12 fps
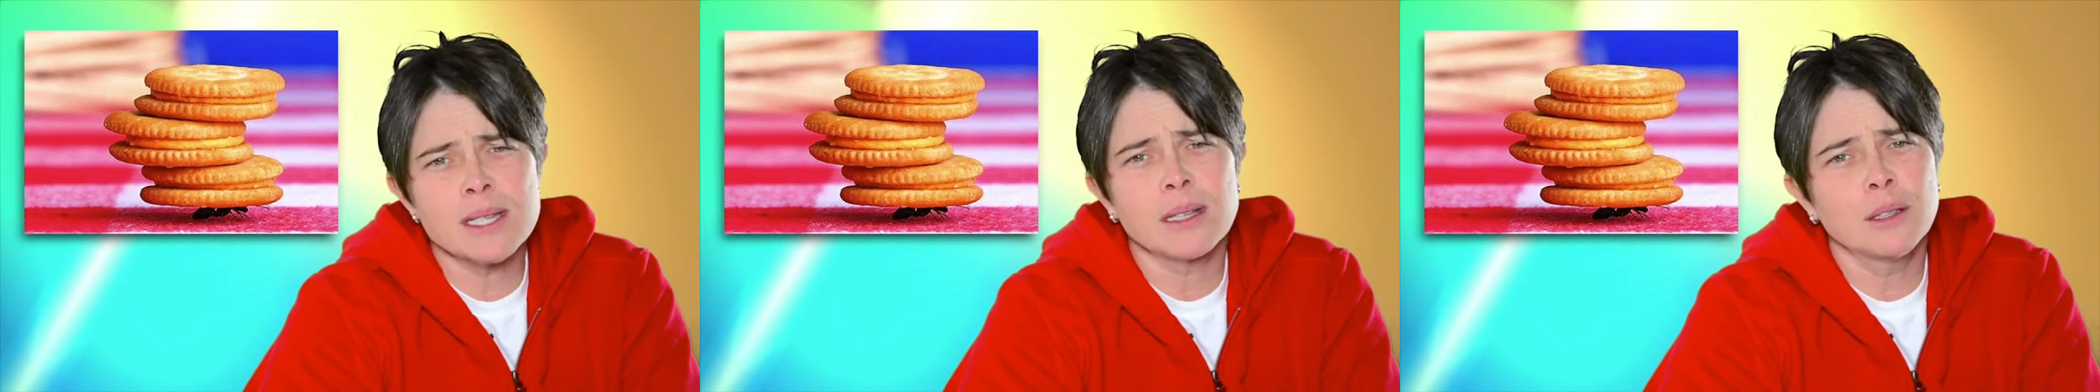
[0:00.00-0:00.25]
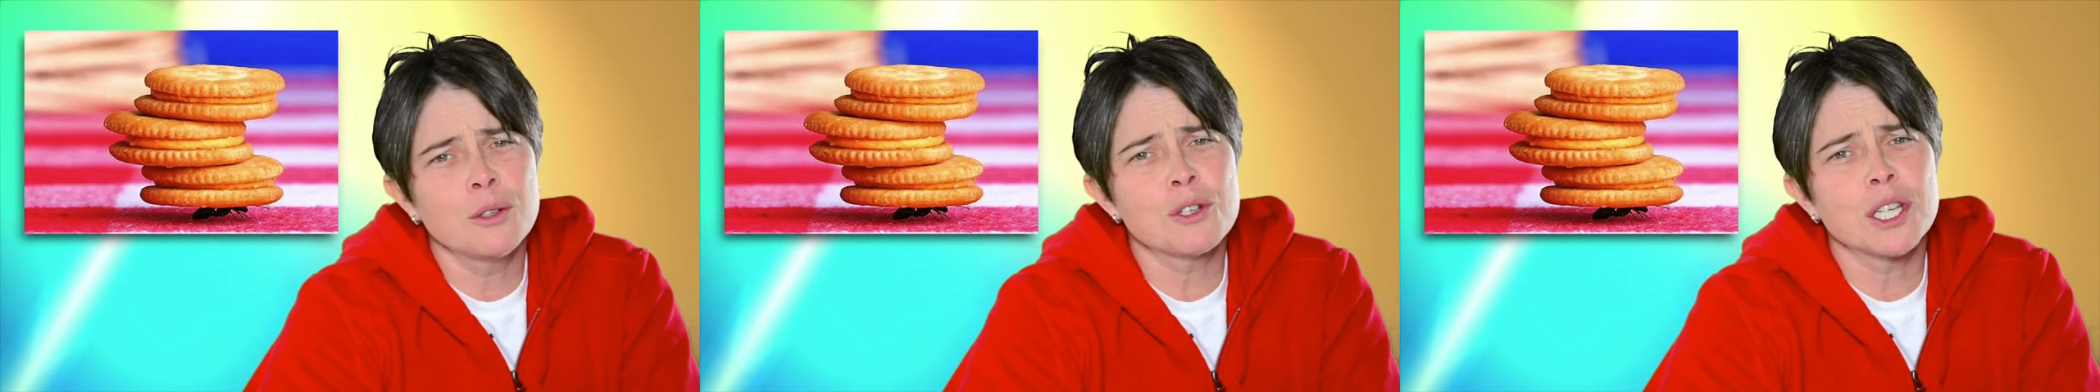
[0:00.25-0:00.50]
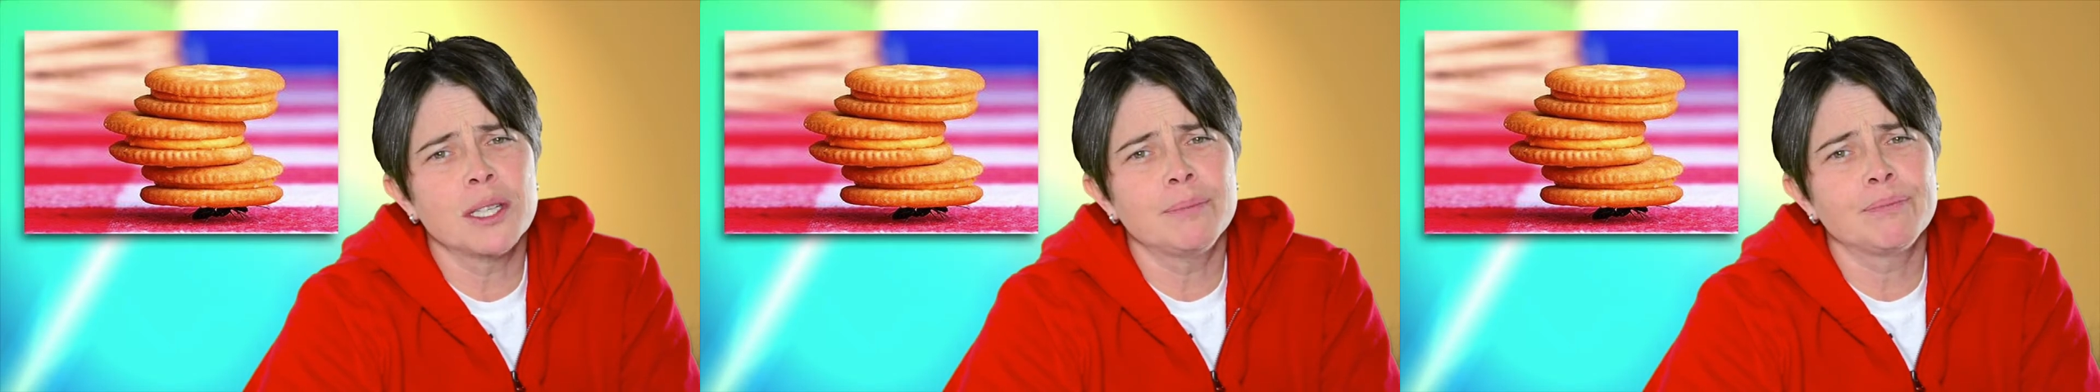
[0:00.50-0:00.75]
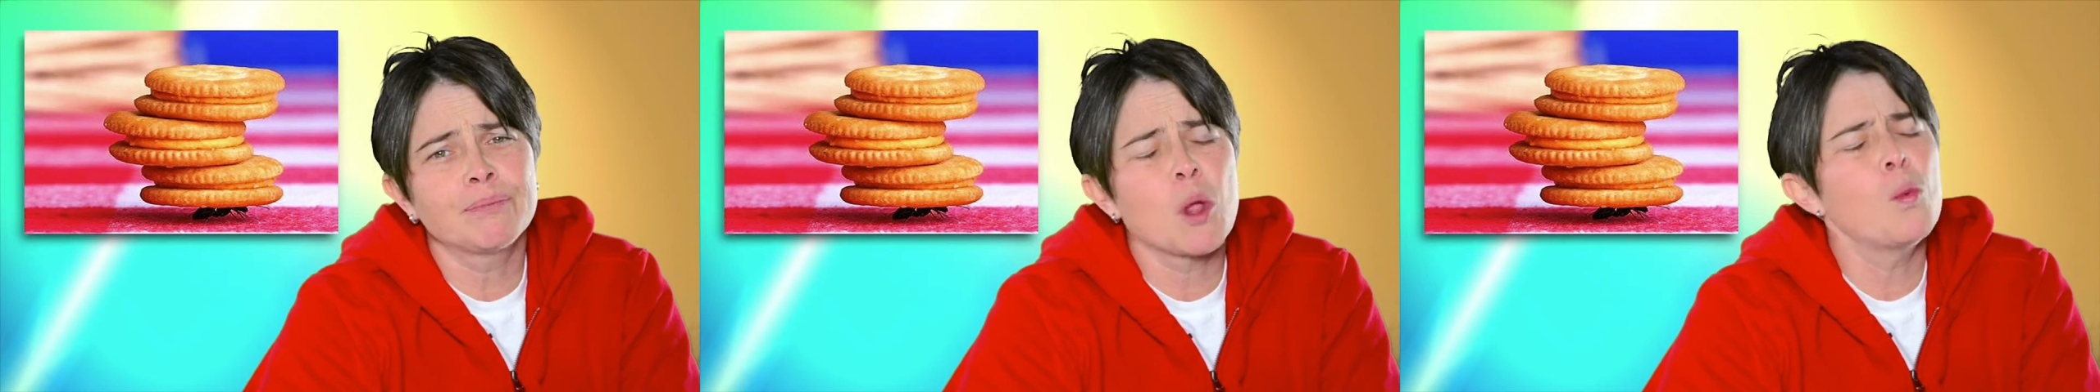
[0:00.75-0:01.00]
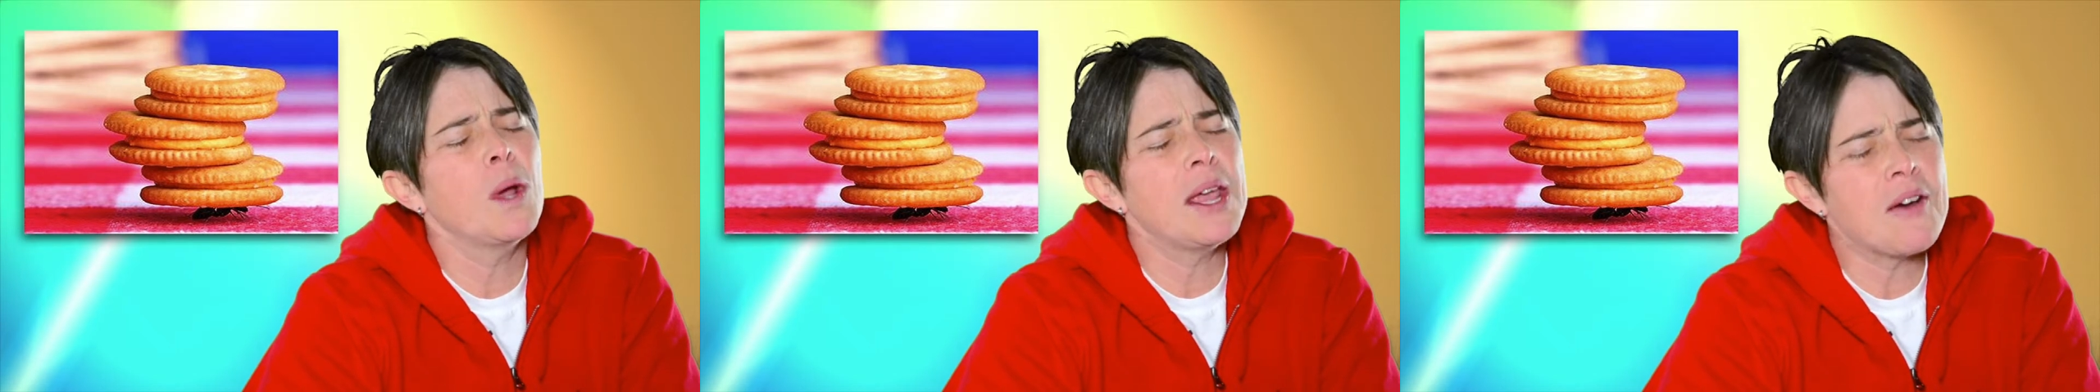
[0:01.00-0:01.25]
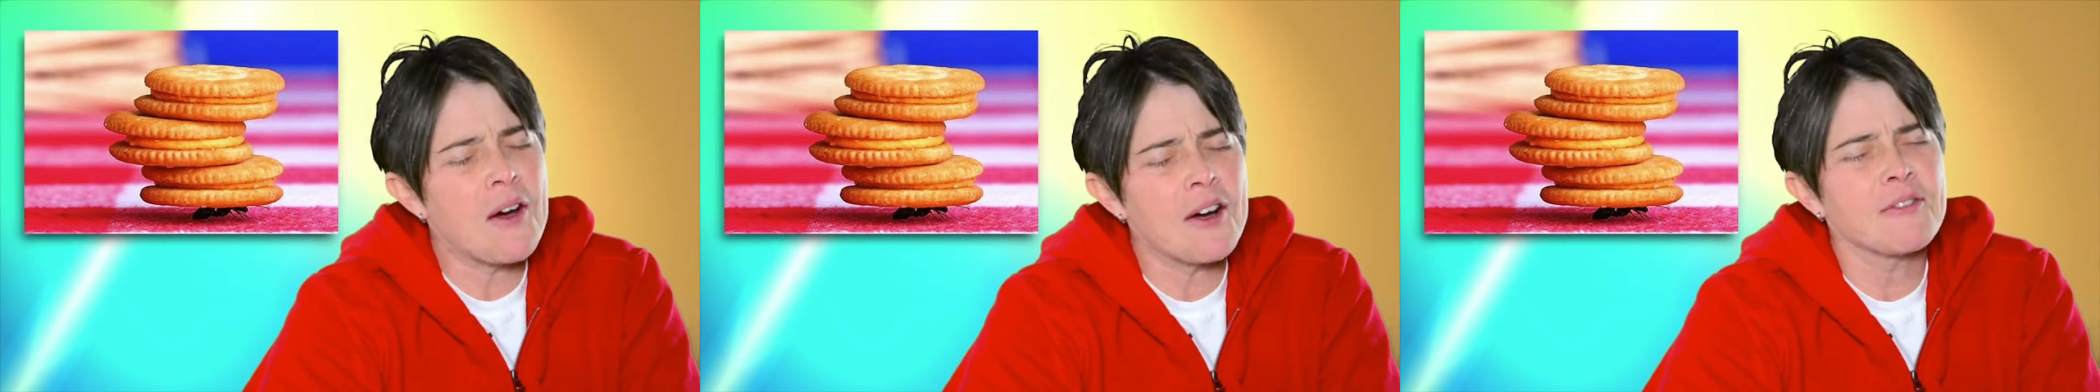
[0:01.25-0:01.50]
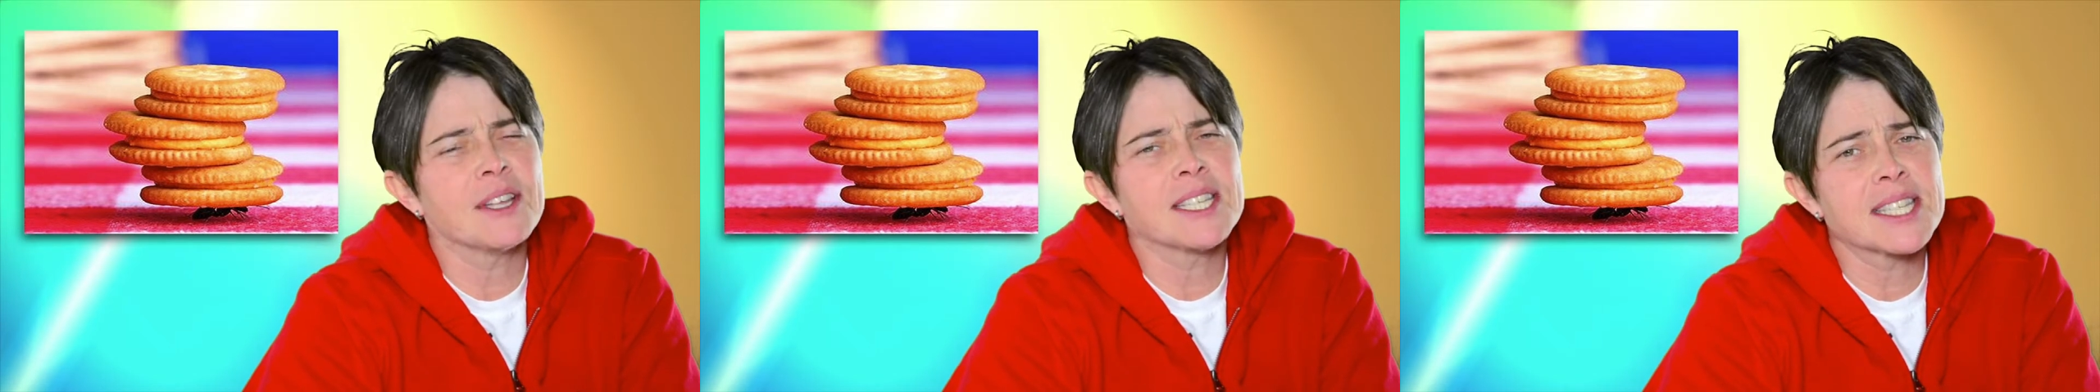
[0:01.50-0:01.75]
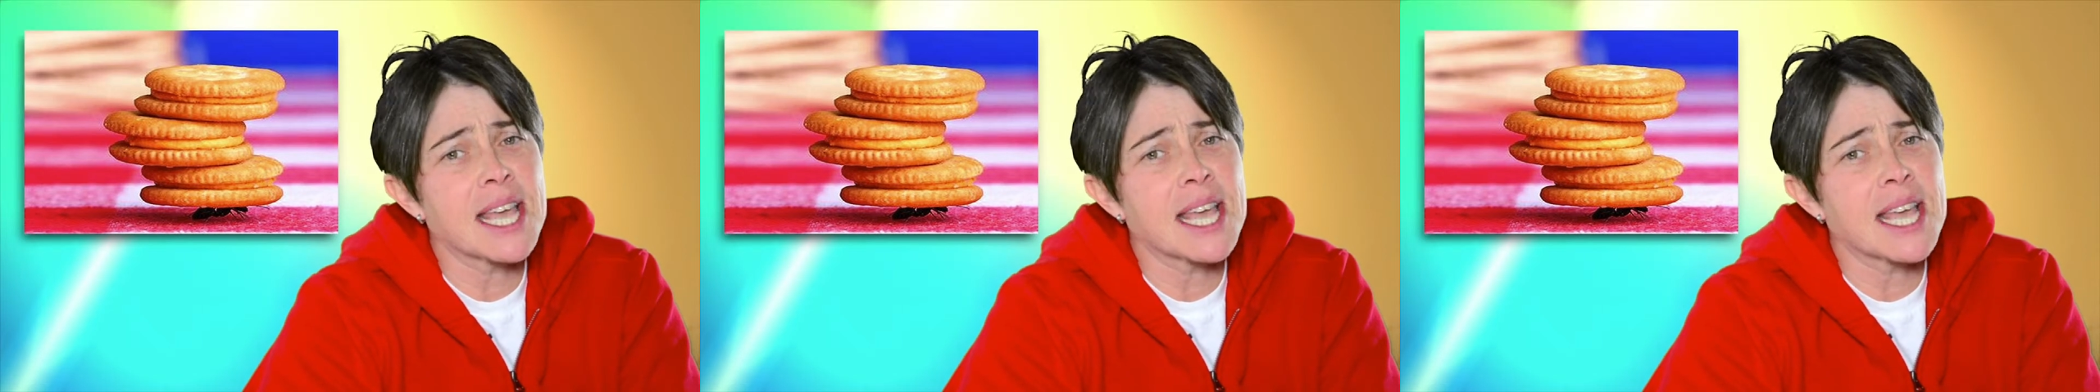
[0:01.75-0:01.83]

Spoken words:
resolution, we often